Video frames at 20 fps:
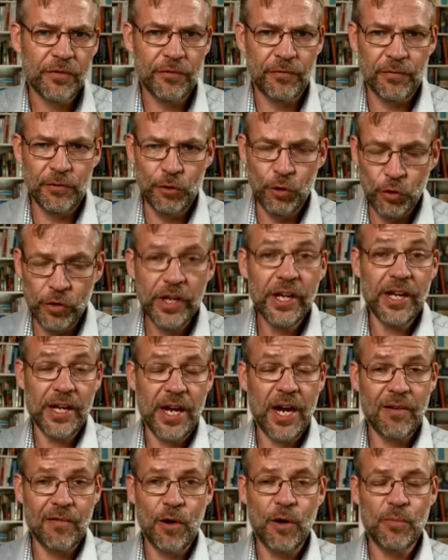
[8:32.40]
looking at
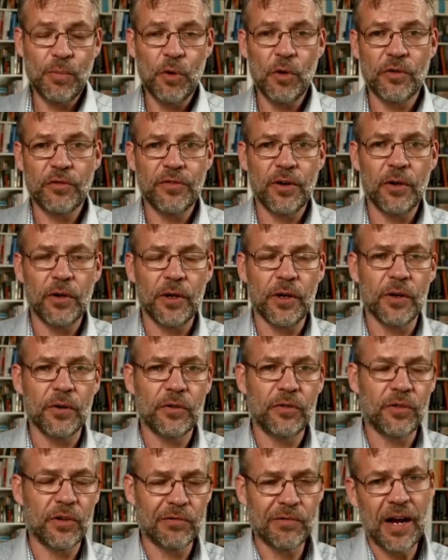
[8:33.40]
our own portfolio.
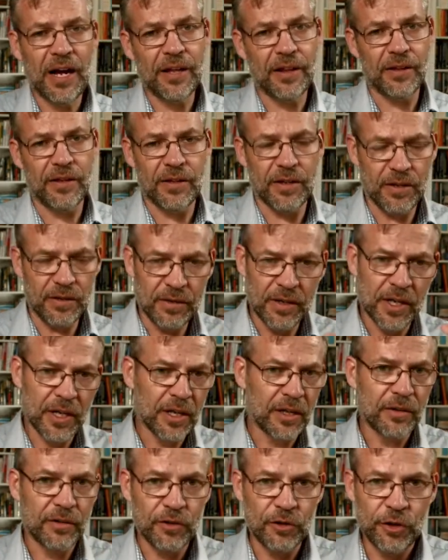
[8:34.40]
So rather than
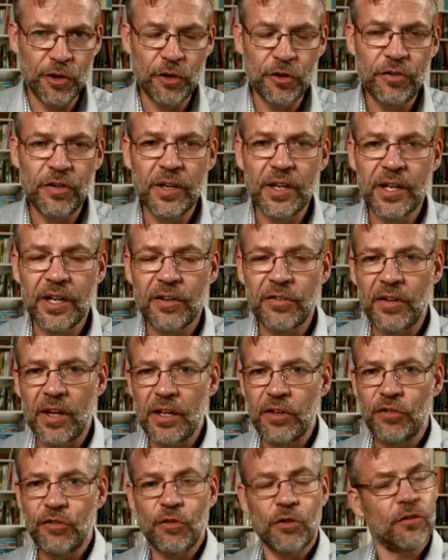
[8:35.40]
using it as
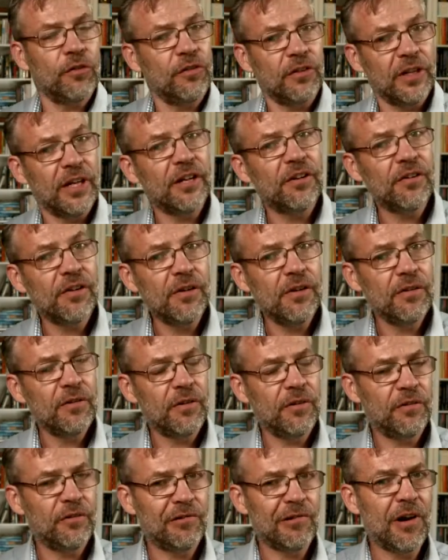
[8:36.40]
a stock selection,
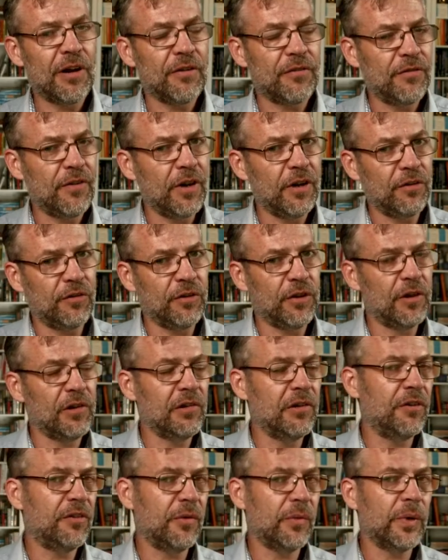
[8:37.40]
trying to find
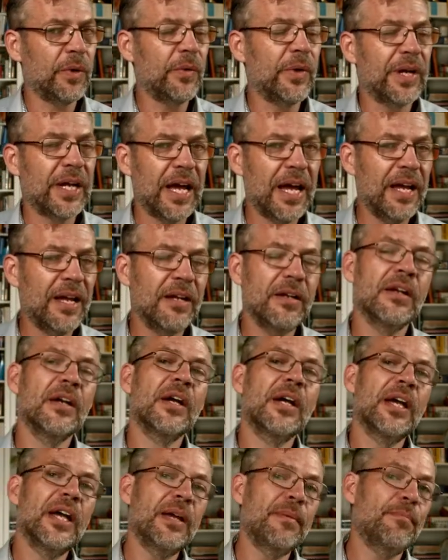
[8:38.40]
securities that we want to add,
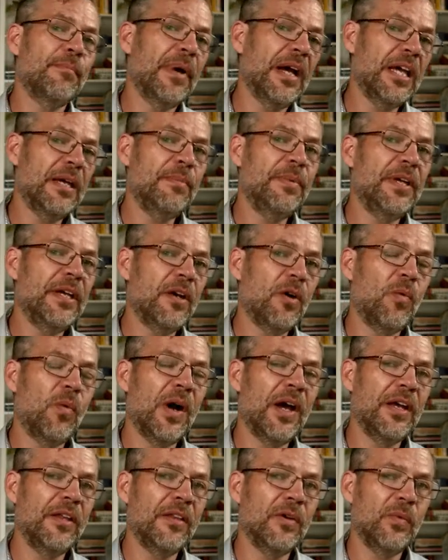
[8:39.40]
it may be a
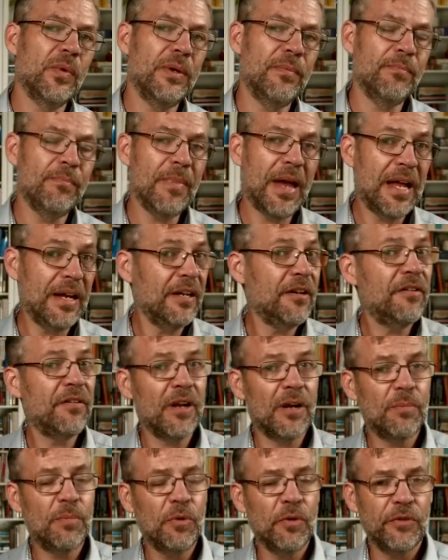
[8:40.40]
way that we manage
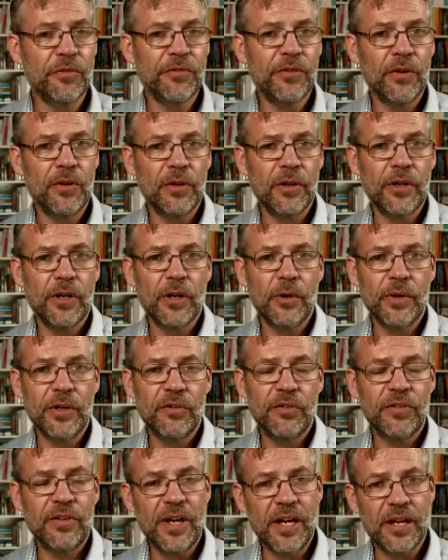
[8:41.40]
our portfolio
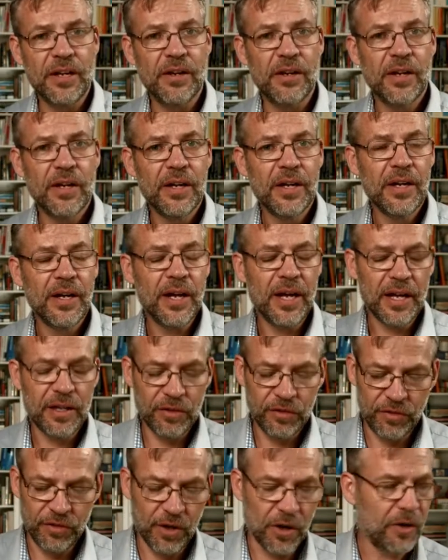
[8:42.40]
instead.
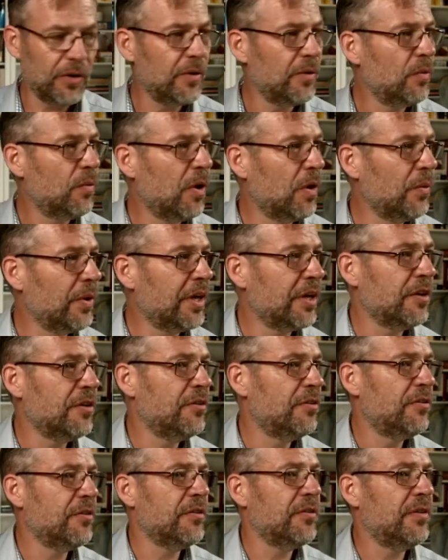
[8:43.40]
And so what we
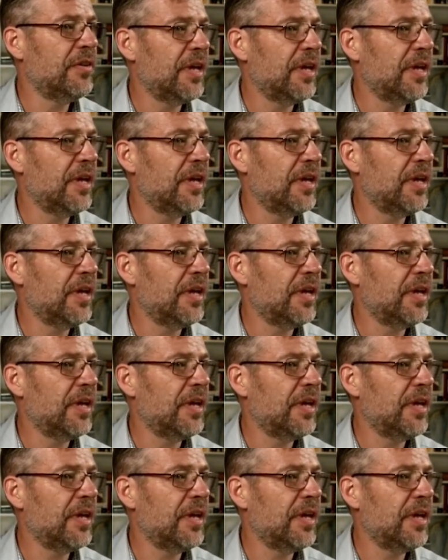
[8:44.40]
can do